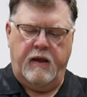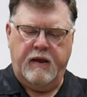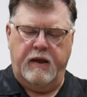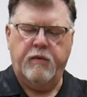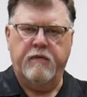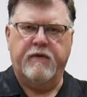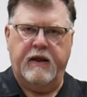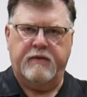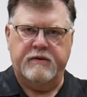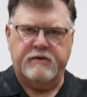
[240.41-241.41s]
Again, we've
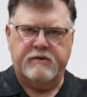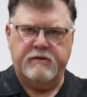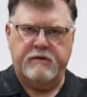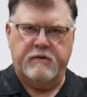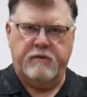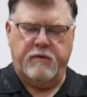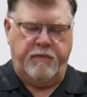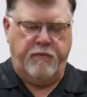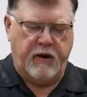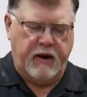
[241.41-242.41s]
got this
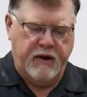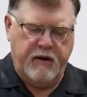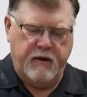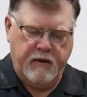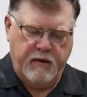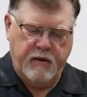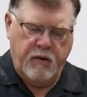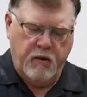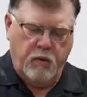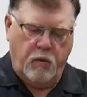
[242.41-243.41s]
grip right here,
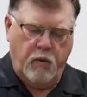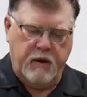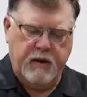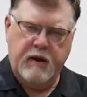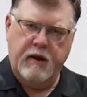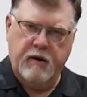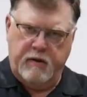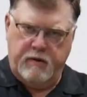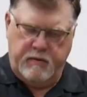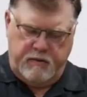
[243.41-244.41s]

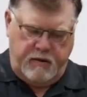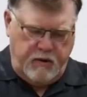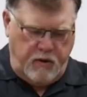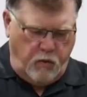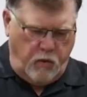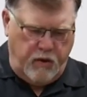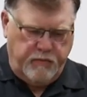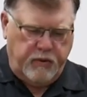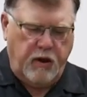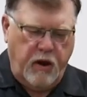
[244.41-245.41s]

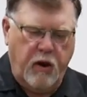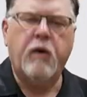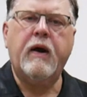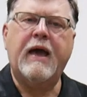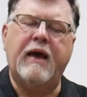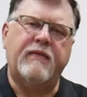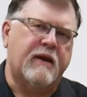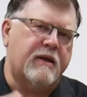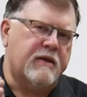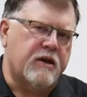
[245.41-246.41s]
one below, and
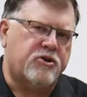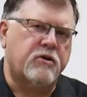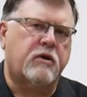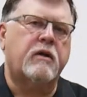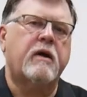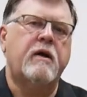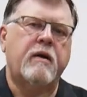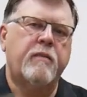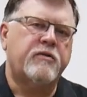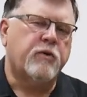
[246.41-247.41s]
the initial
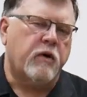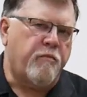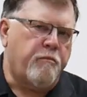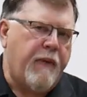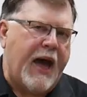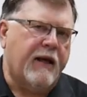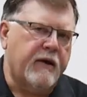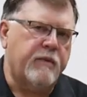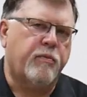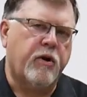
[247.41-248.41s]
sort of
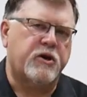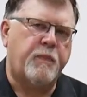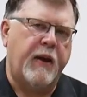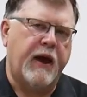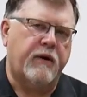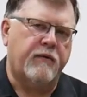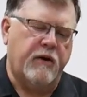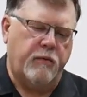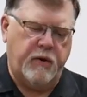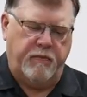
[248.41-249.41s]
ballad brush
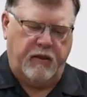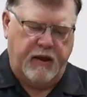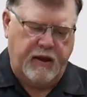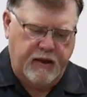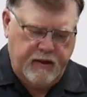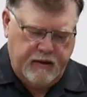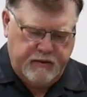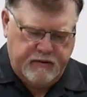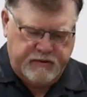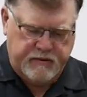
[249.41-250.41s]
pattern that we play
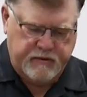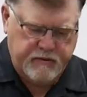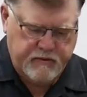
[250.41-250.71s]
is